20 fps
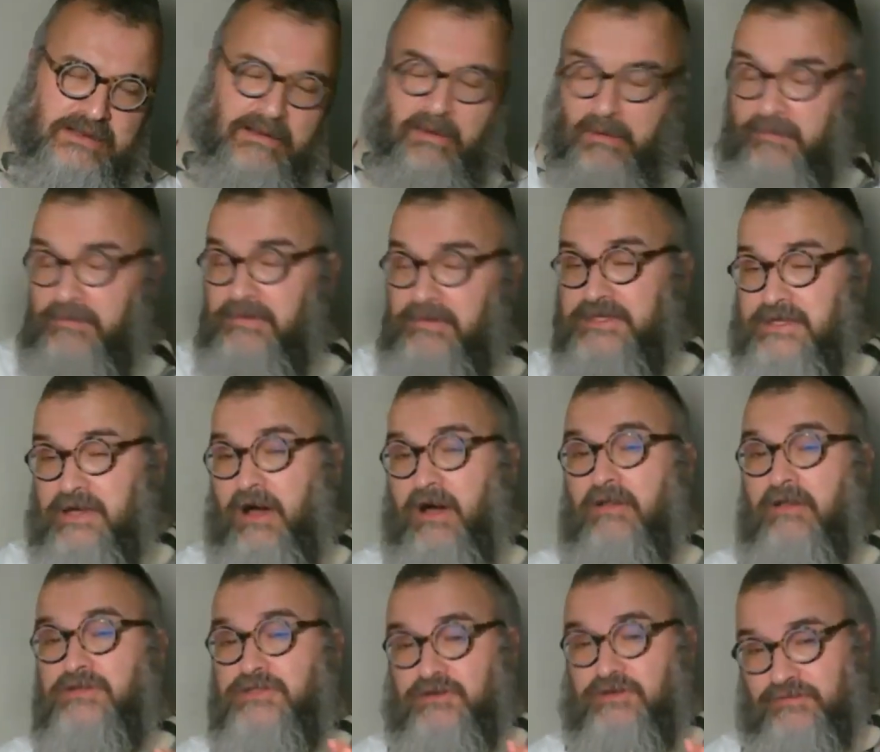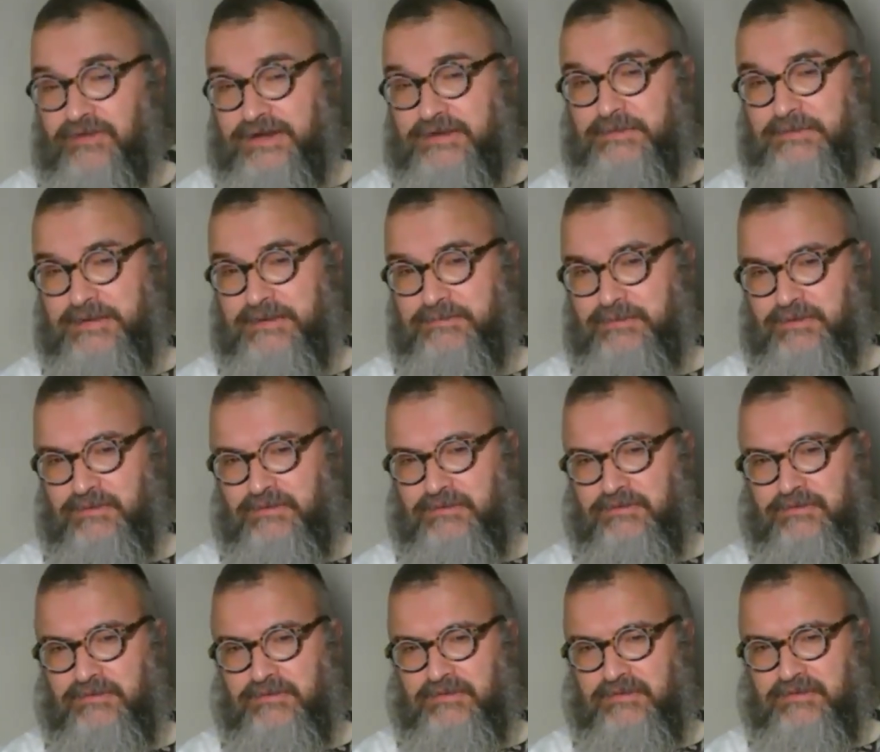Now, all these callers are fine people.
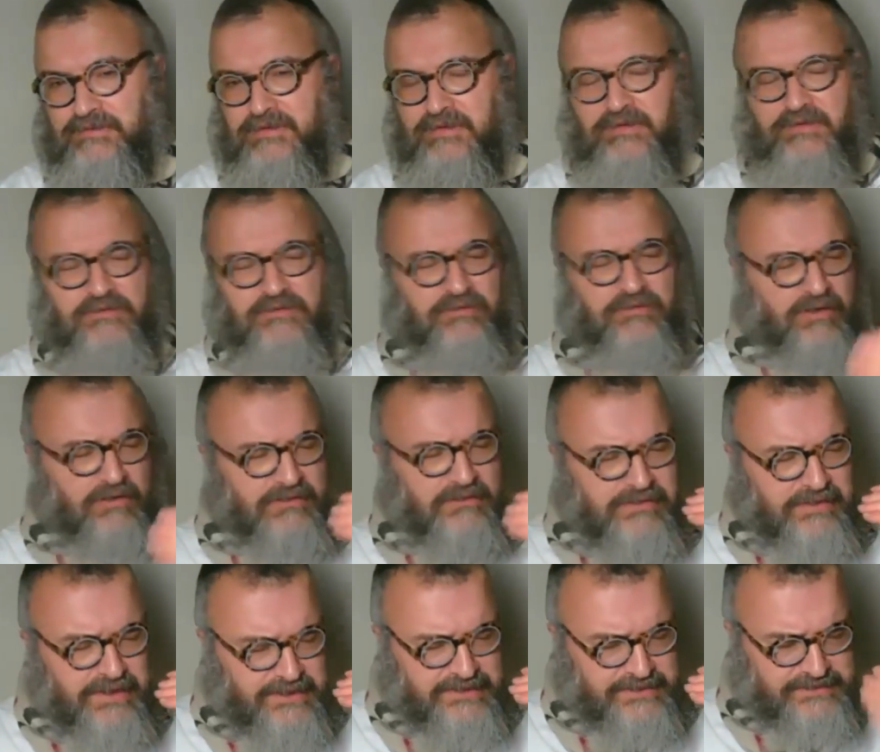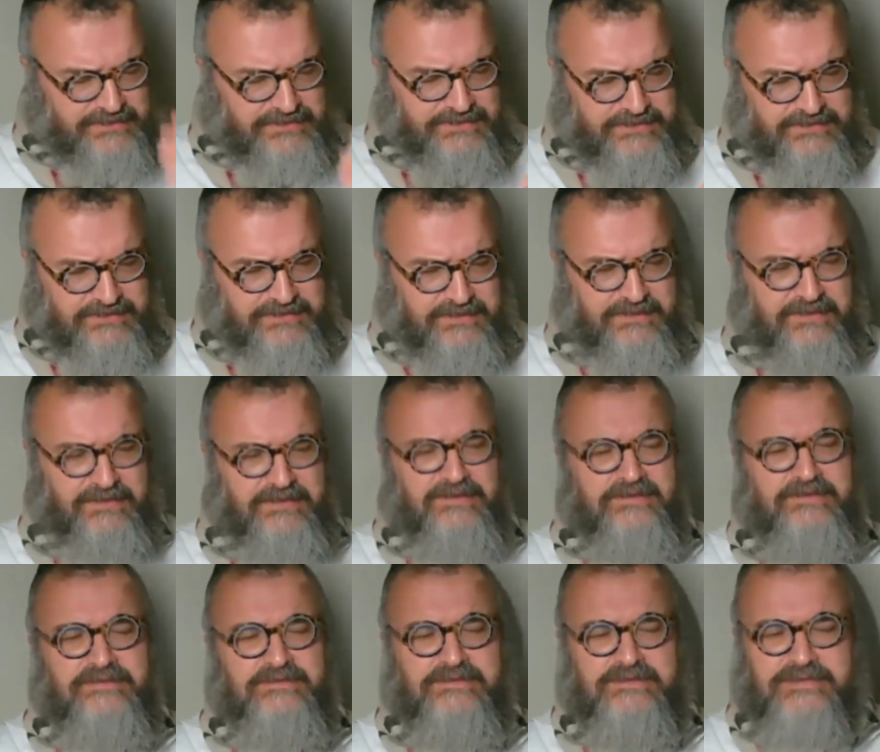They're all nice,
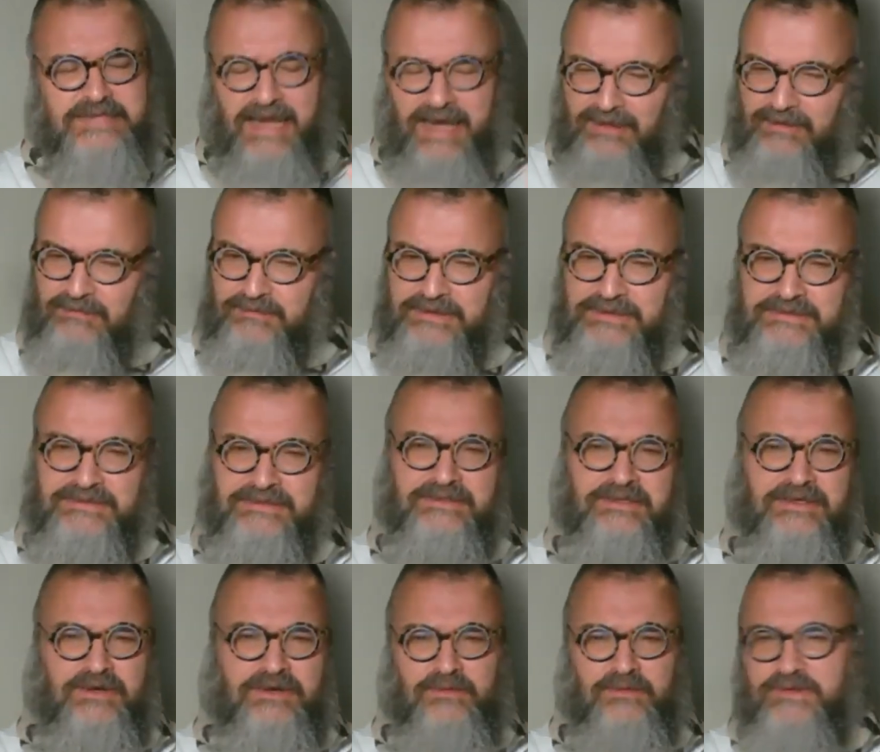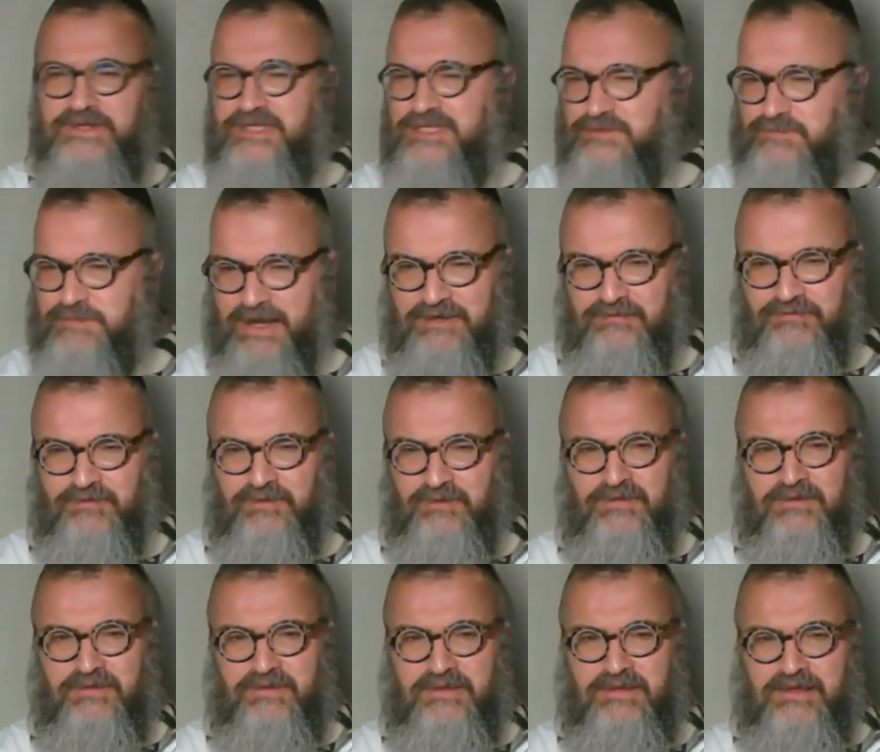tolerant,
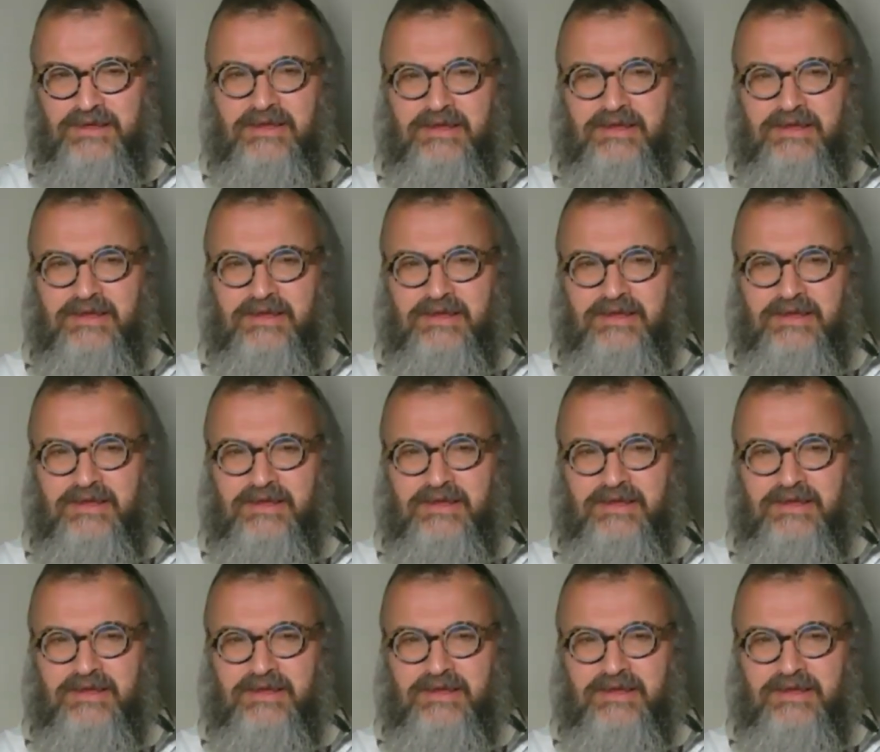respectful.